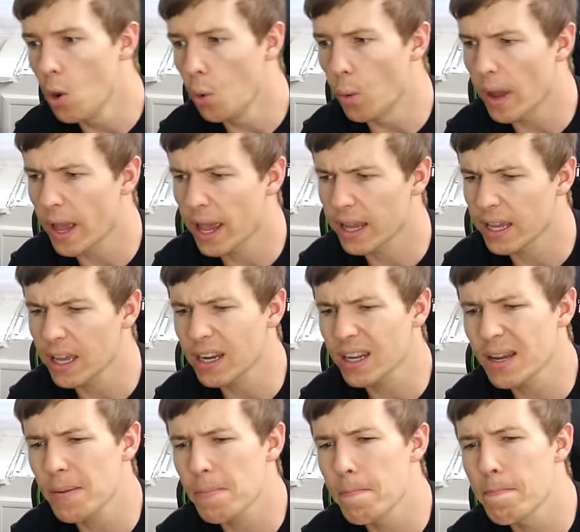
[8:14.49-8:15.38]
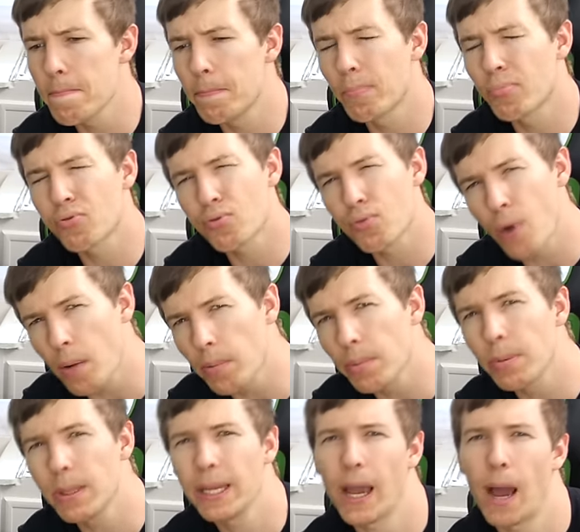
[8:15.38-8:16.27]
we're gonna
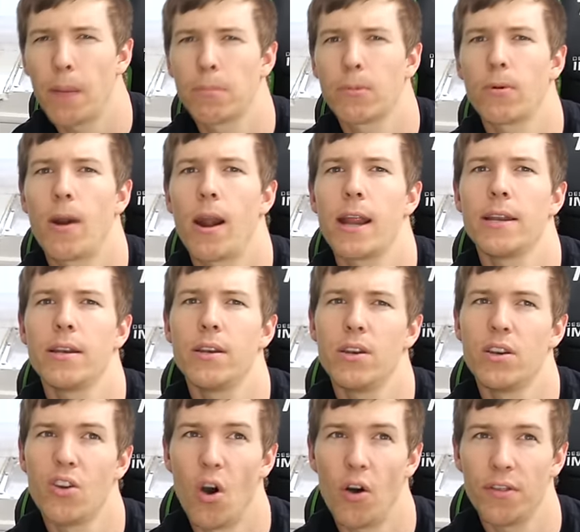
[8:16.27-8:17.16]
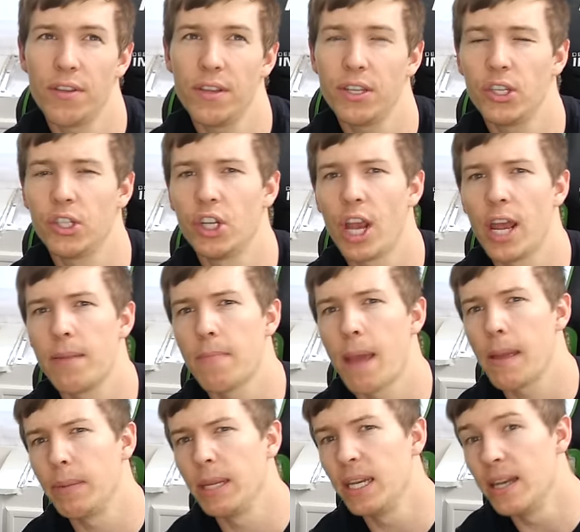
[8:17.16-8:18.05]
probably upgrade, not this gen,
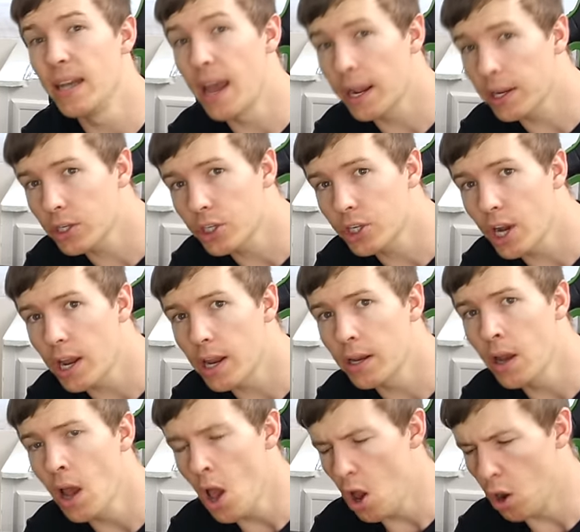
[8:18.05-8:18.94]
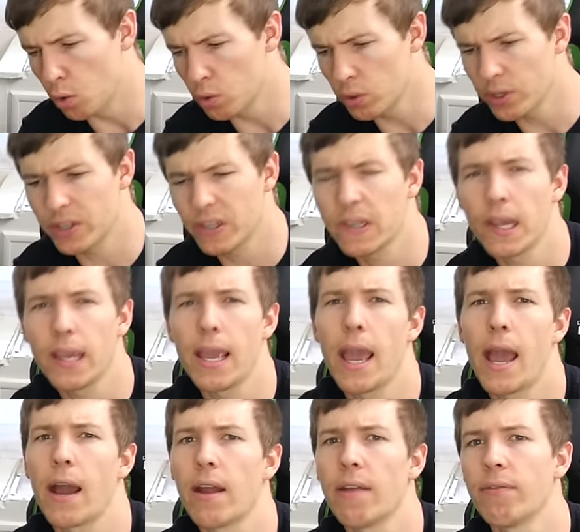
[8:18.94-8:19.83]
maybe next gen. We'll just see
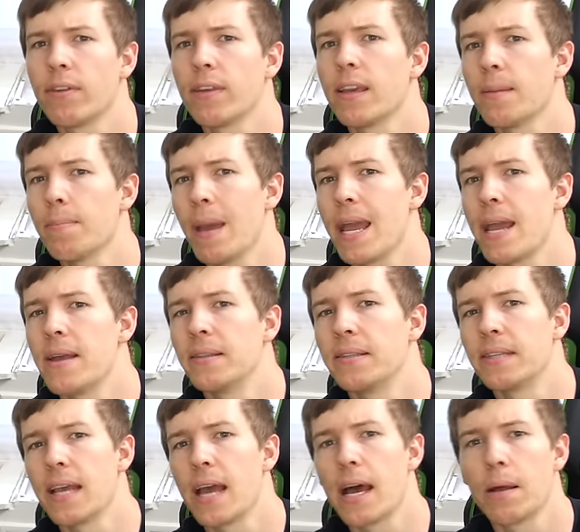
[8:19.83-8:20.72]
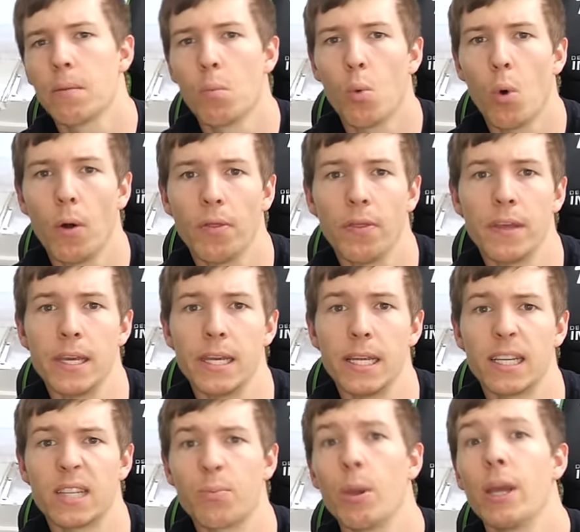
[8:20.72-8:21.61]
how everything pans out and what
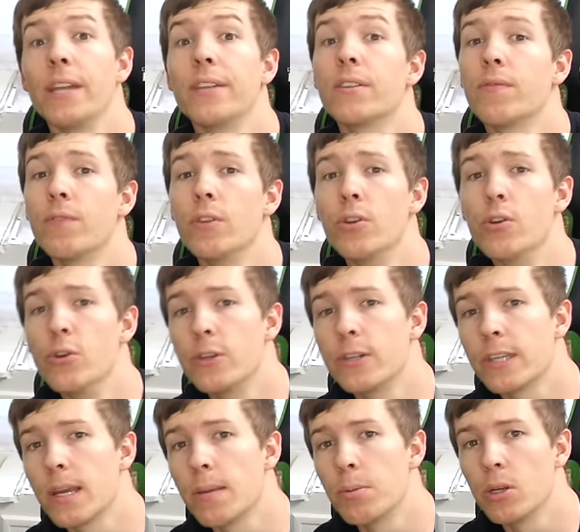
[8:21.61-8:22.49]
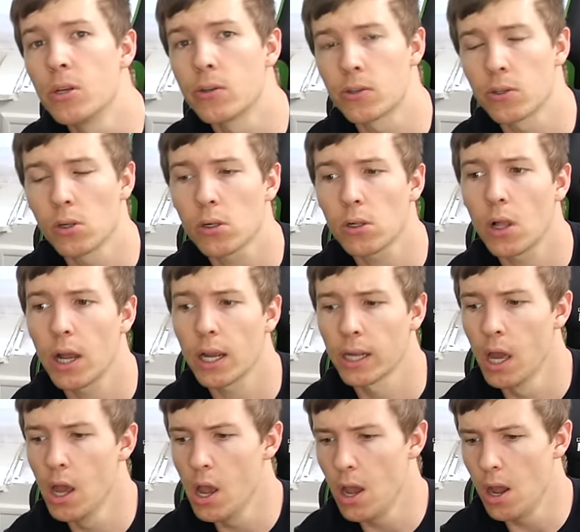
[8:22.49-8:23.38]
the speeds of the new CPUs look like.
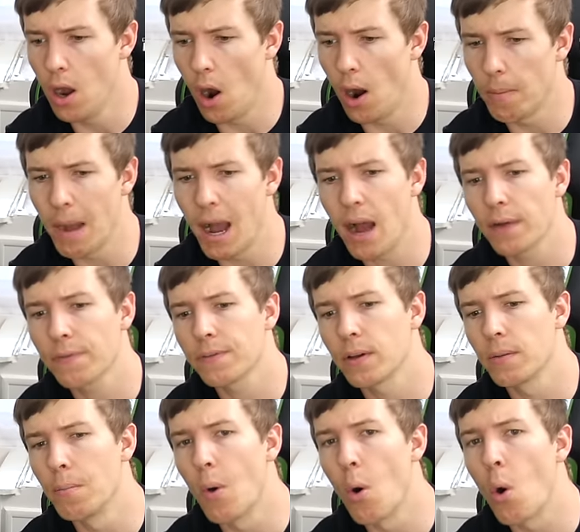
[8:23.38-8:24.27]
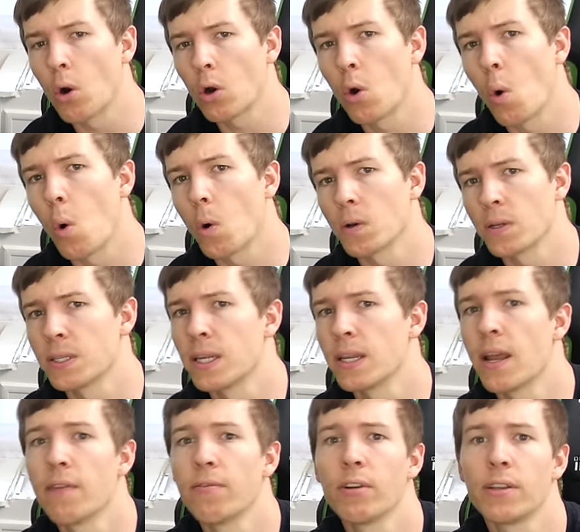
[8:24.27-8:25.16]
I'm after more cores
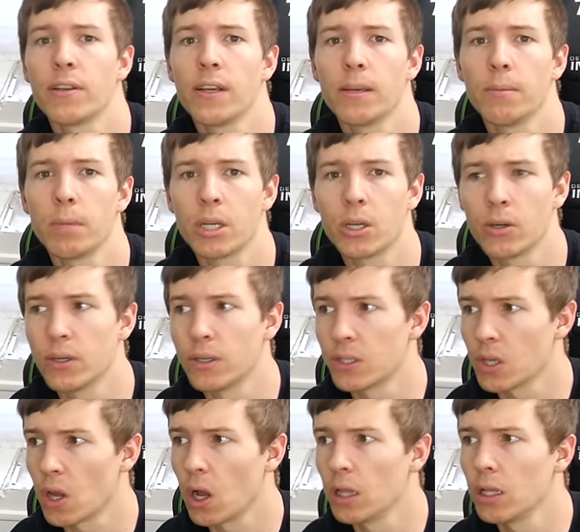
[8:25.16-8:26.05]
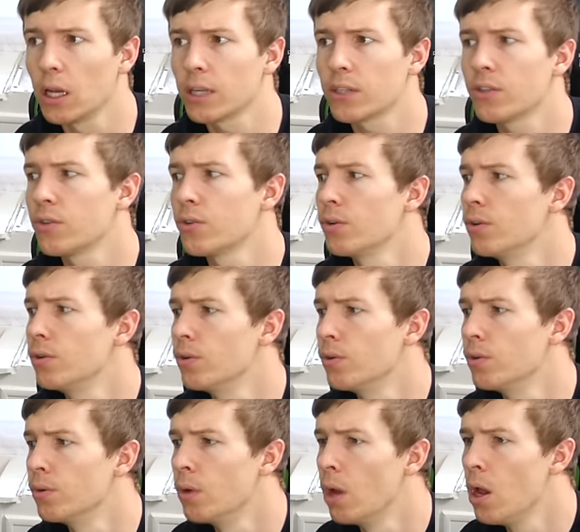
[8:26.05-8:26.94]
and everything because I like to
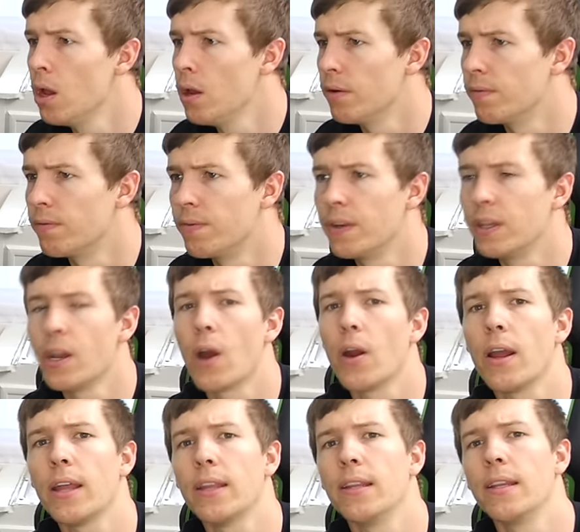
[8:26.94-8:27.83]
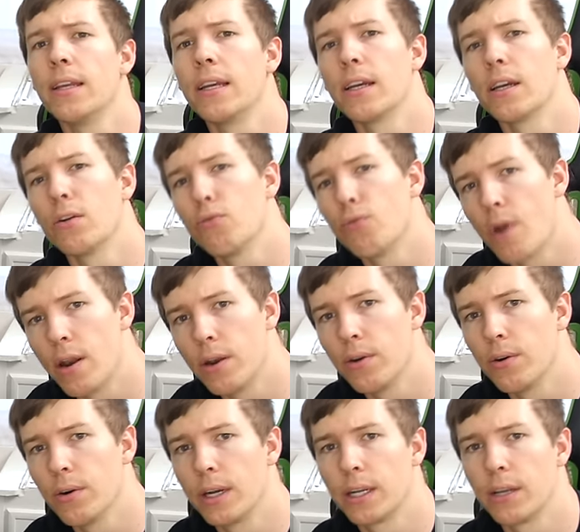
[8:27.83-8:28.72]
do video editing and
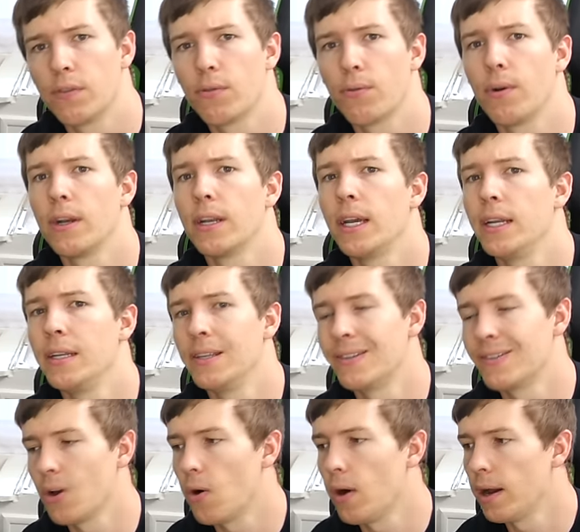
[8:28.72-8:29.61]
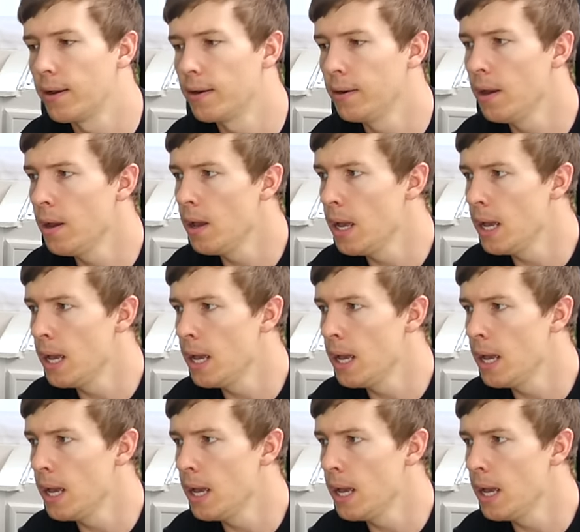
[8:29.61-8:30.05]
rendering and 3D design